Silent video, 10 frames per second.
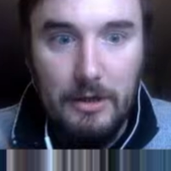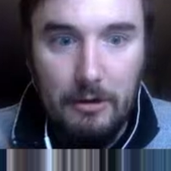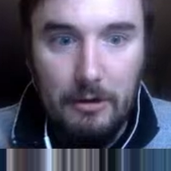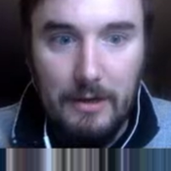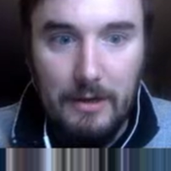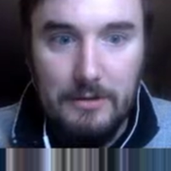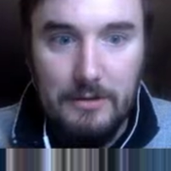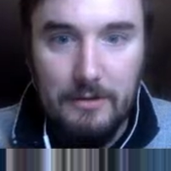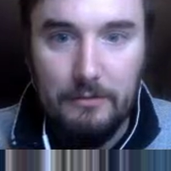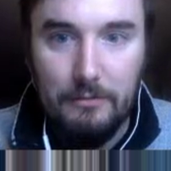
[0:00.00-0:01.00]
would go
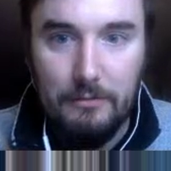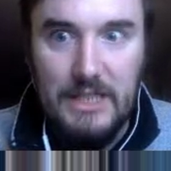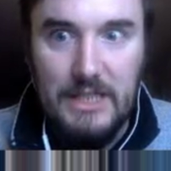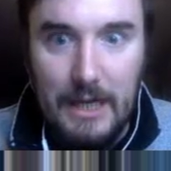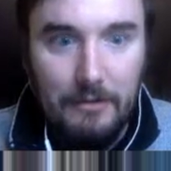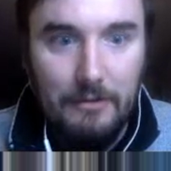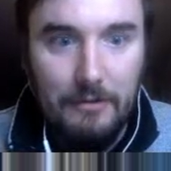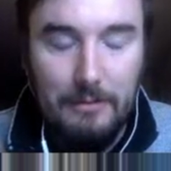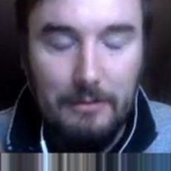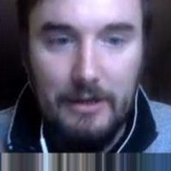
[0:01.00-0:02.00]
into this
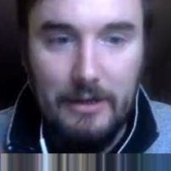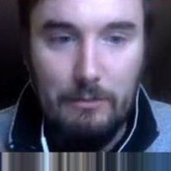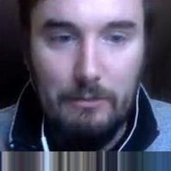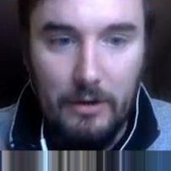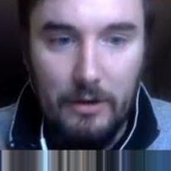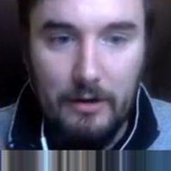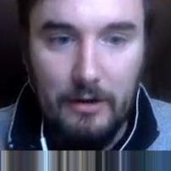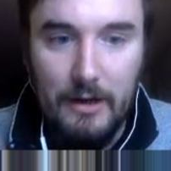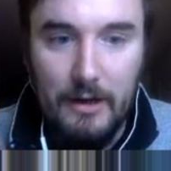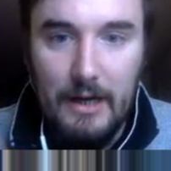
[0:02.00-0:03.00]
ridiculously murky
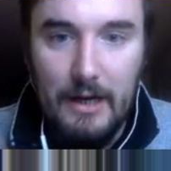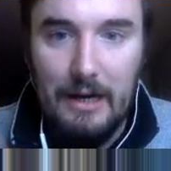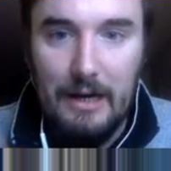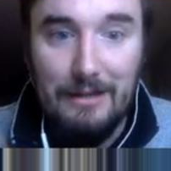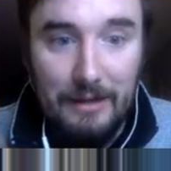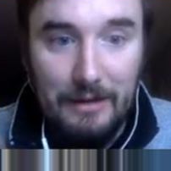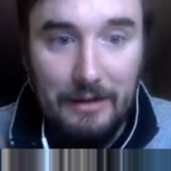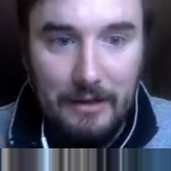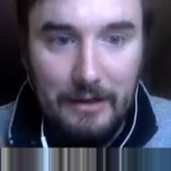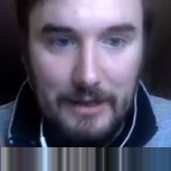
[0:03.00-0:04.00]
water in
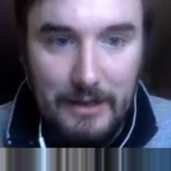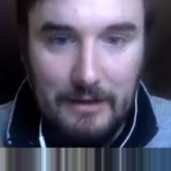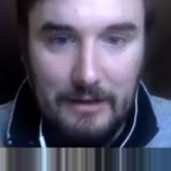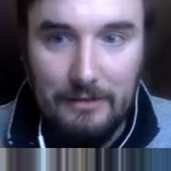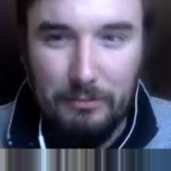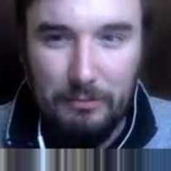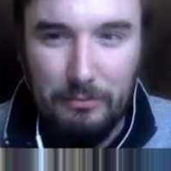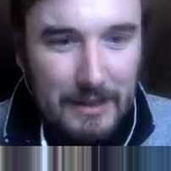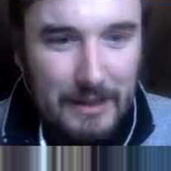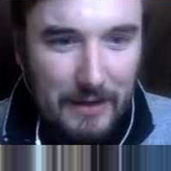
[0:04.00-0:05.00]
South Carolina. That's
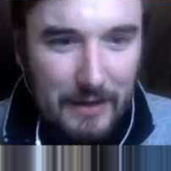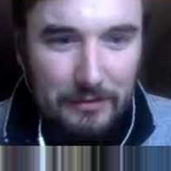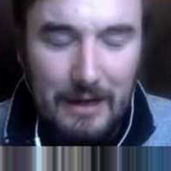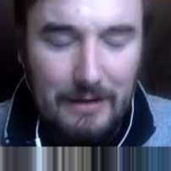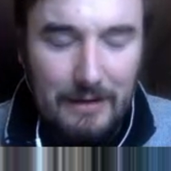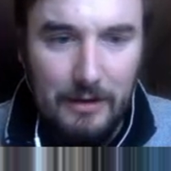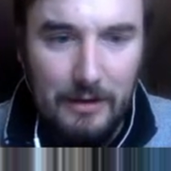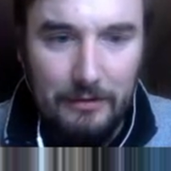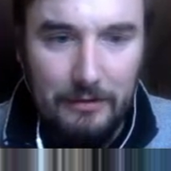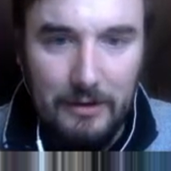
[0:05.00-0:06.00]
really advanced
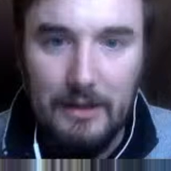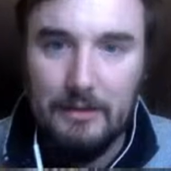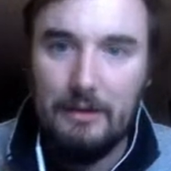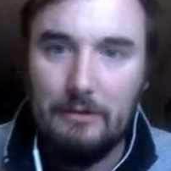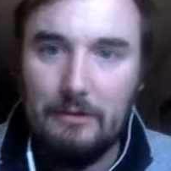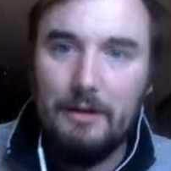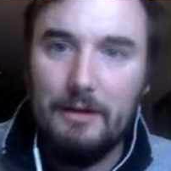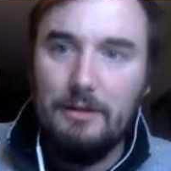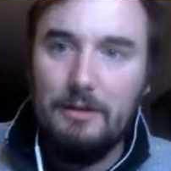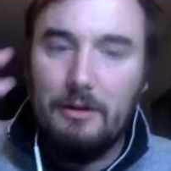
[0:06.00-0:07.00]
diving, honestly, like
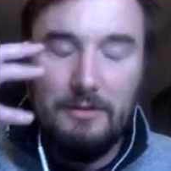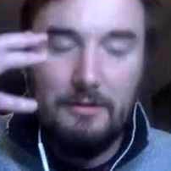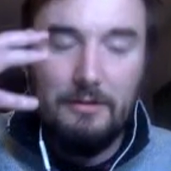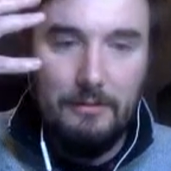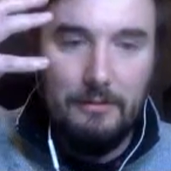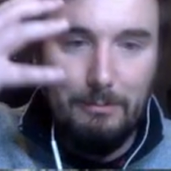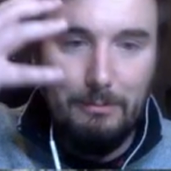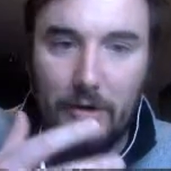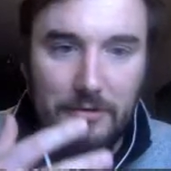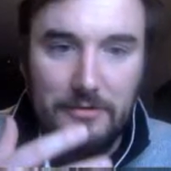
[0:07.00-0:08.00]
where you go into this
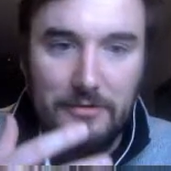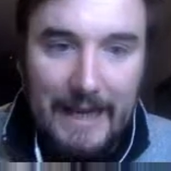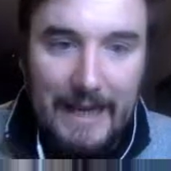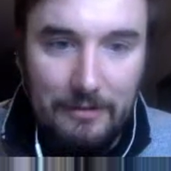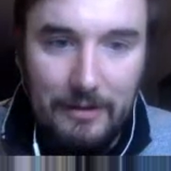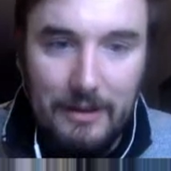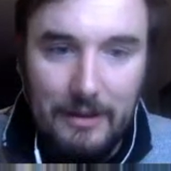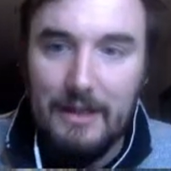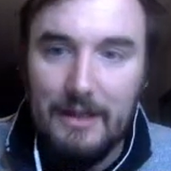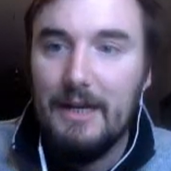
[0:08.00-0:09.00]
water you can't
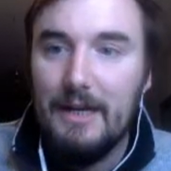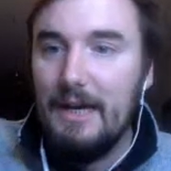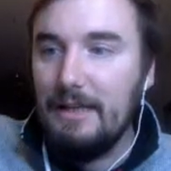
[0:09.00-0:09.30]
see,